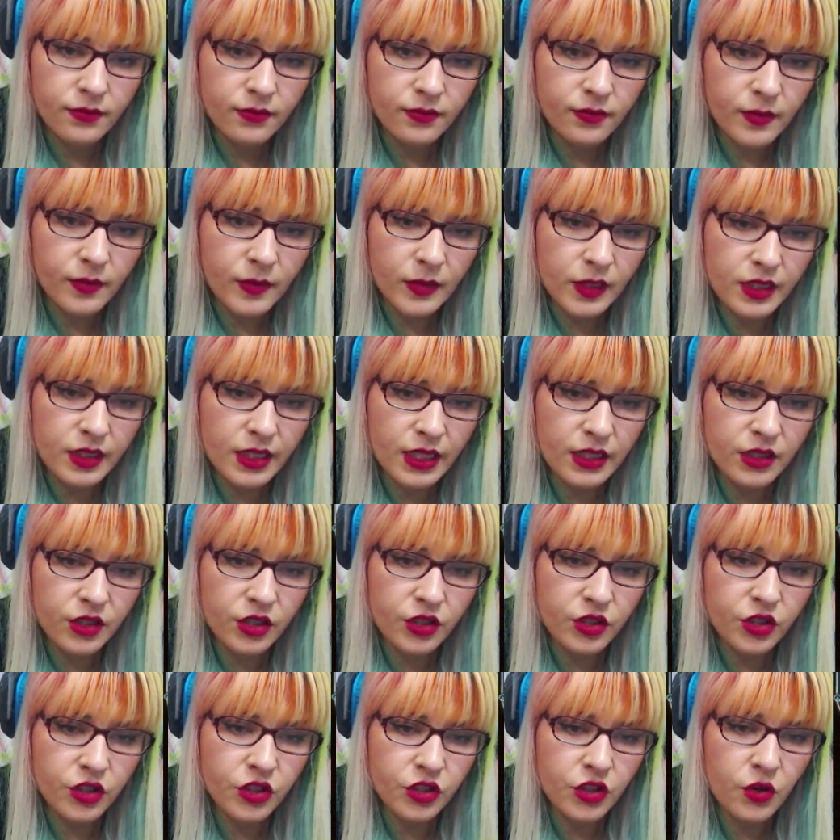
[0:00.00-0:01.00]
Does that just
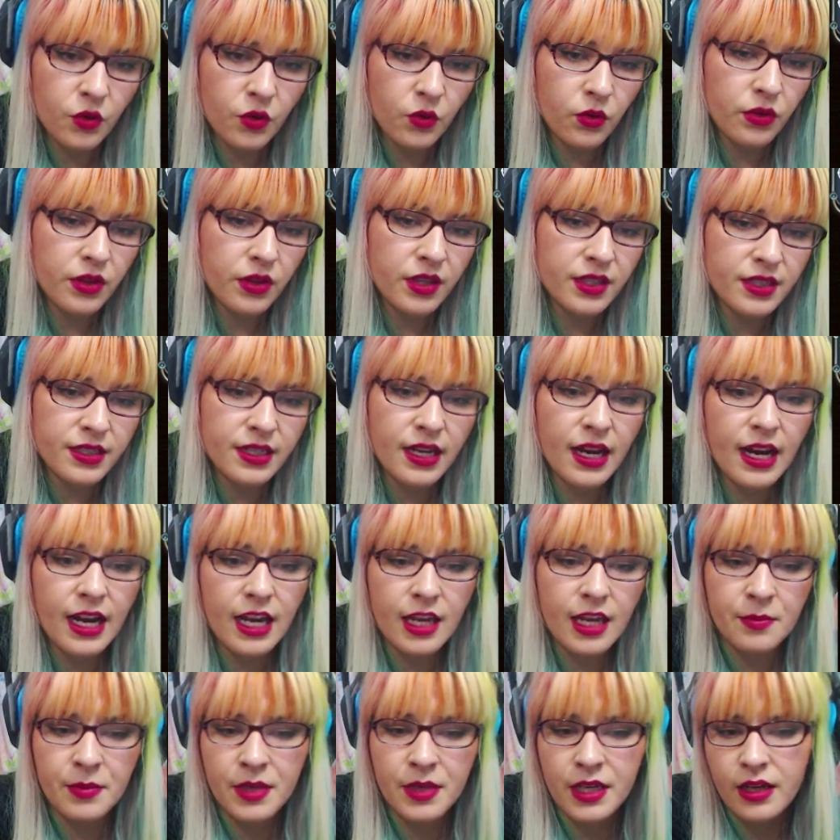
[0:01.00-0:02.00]
show the
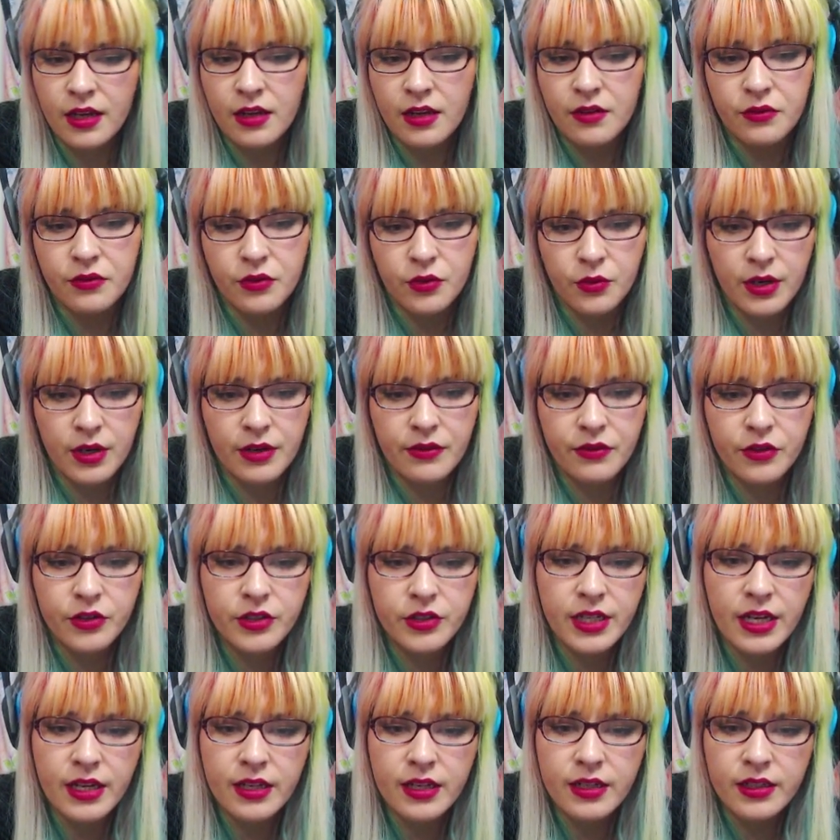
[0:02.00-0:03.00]
timing of whoever
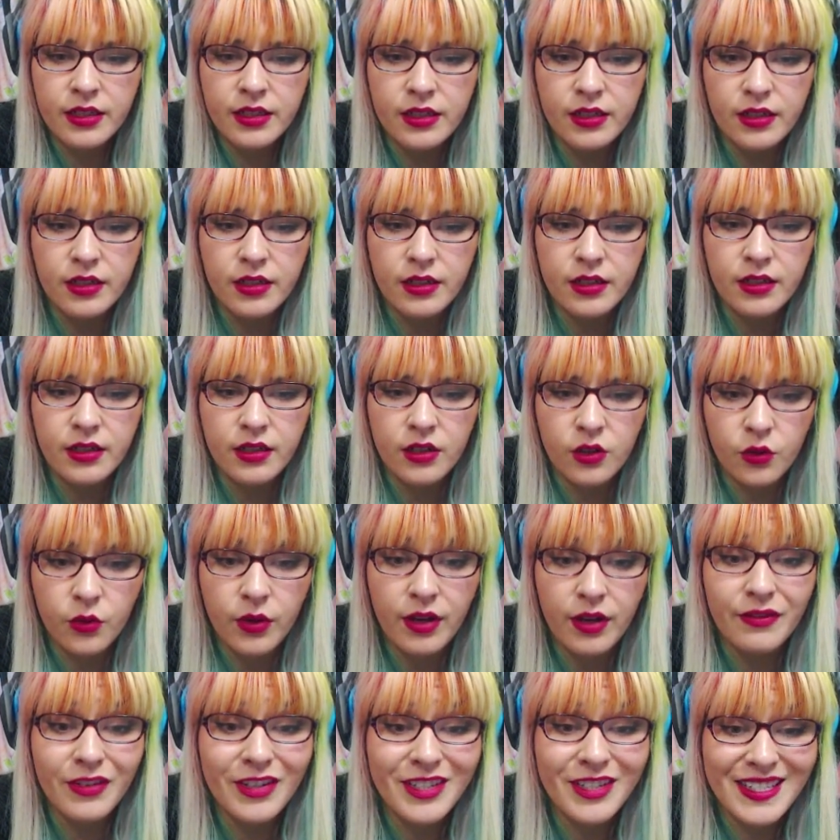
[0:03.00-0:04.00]
done it?
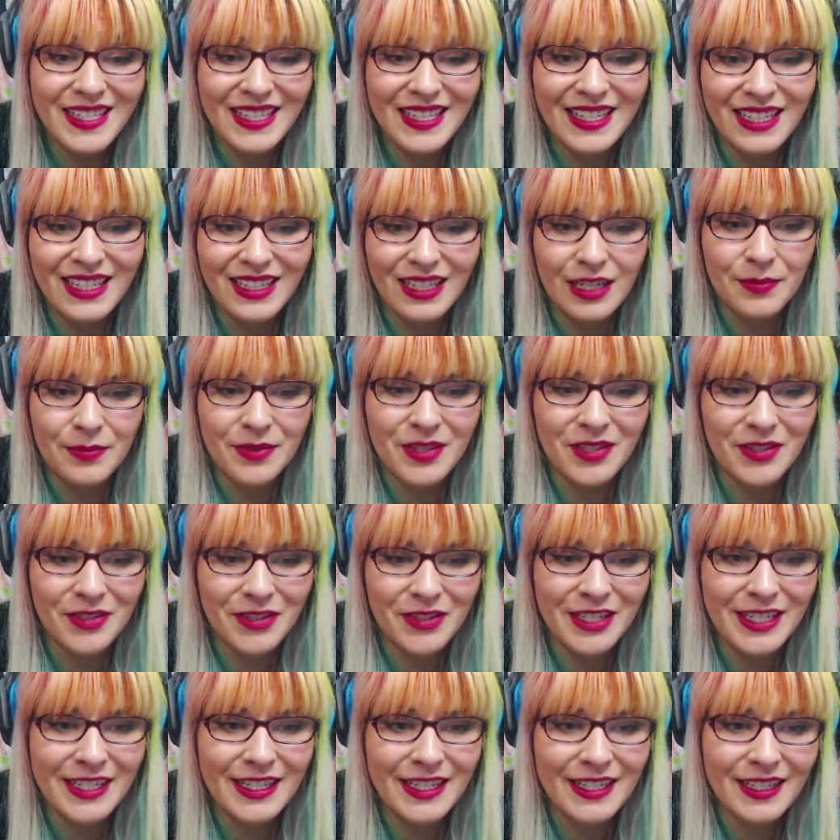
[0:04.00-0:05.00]
Whoever did it? I'm
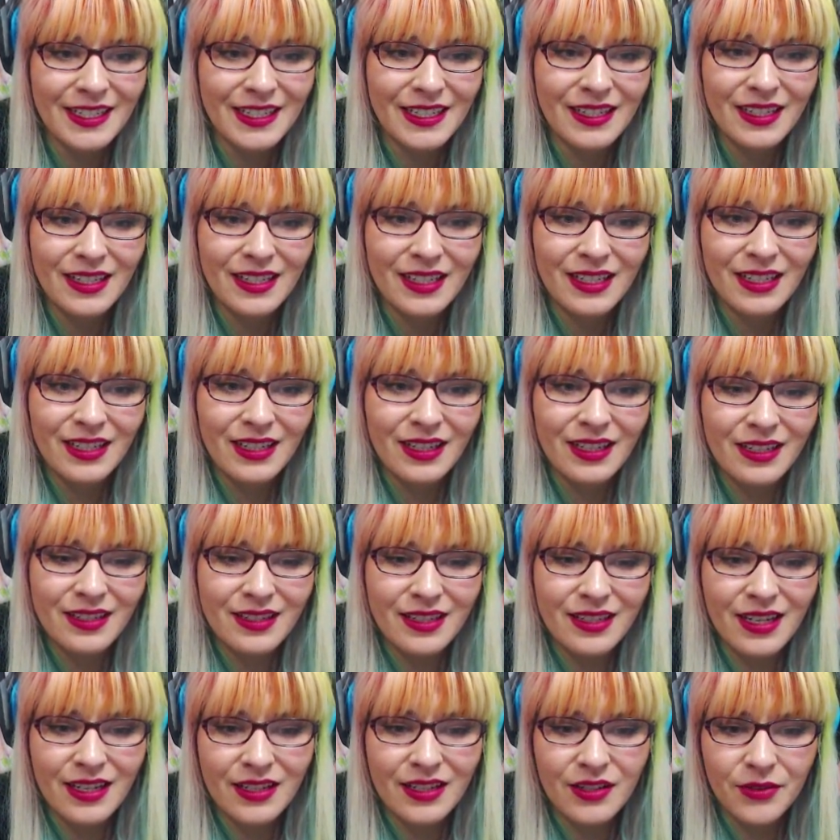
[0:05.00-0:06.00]
sorry. Because
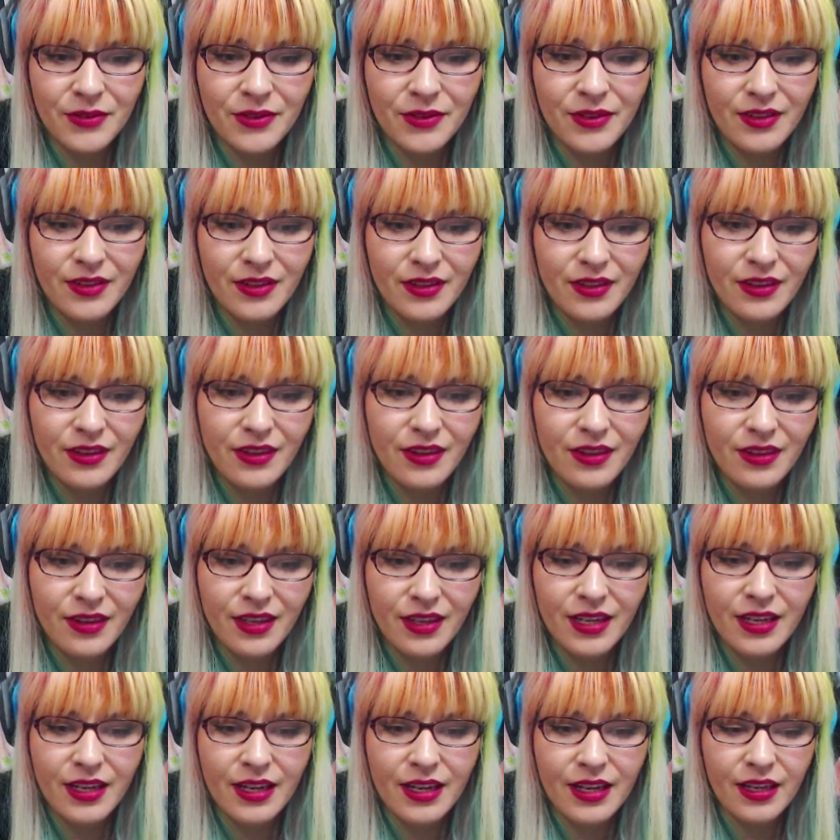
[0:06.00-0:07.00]
I don't think
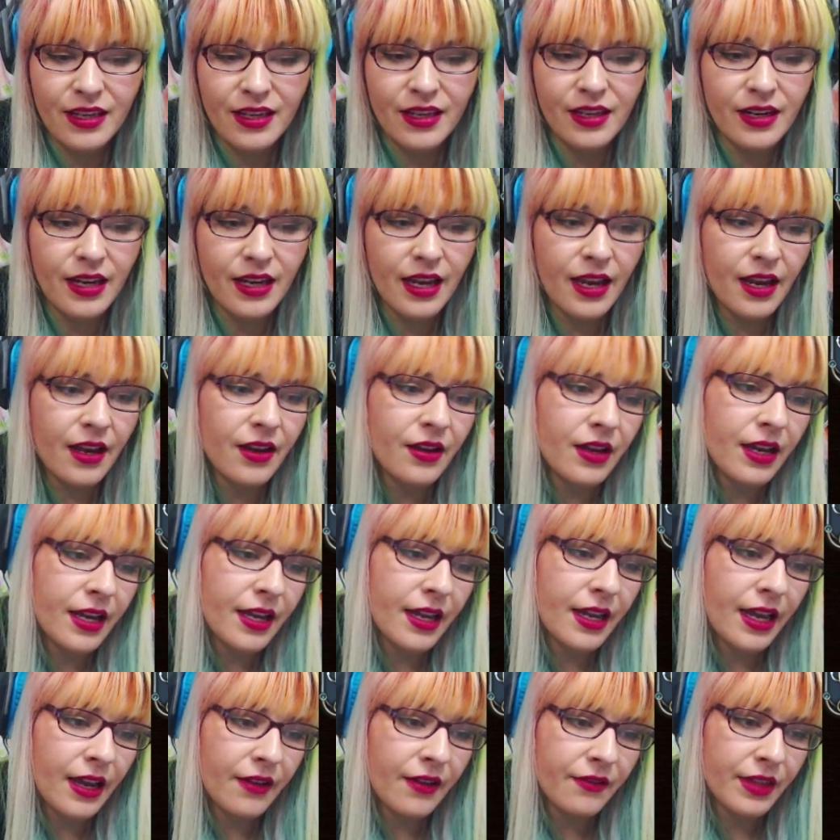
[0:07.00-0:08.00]
I
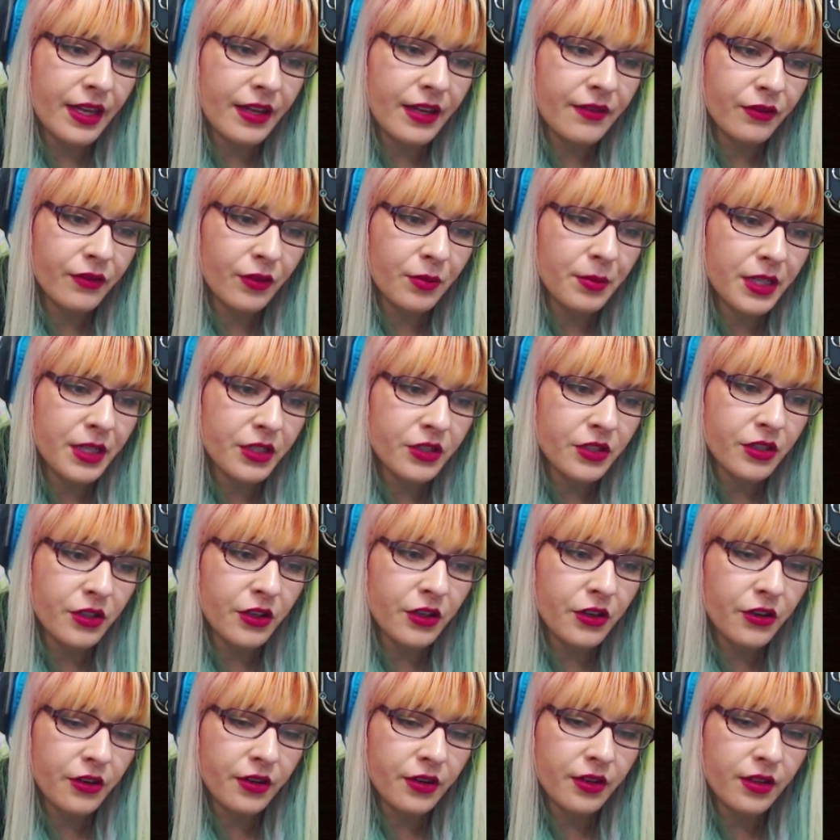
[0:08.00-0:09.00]
have that information
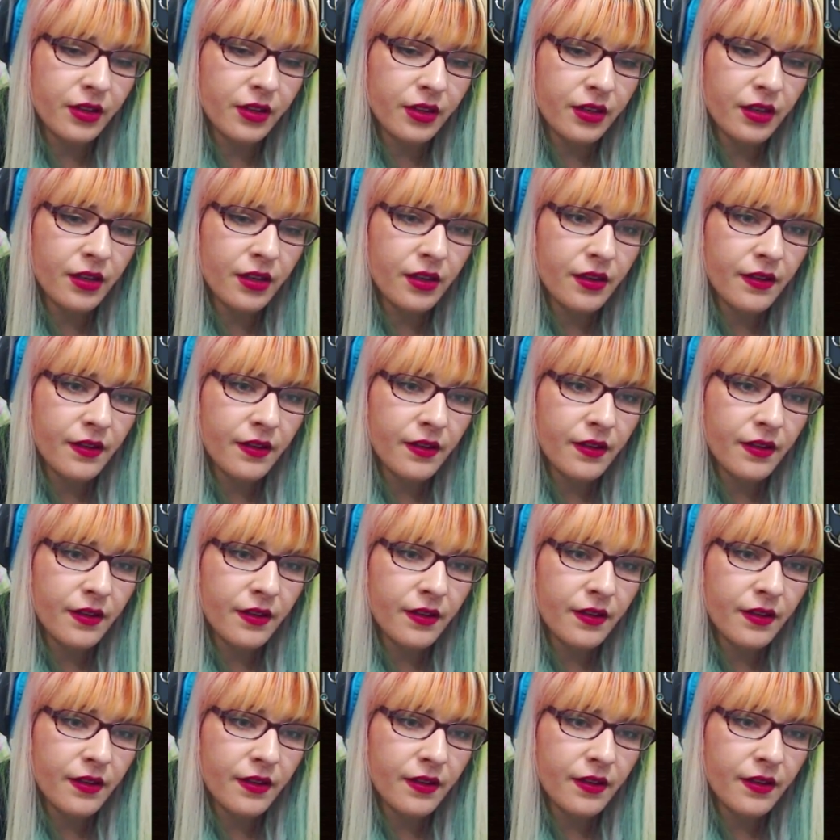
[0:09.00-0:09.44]
currently.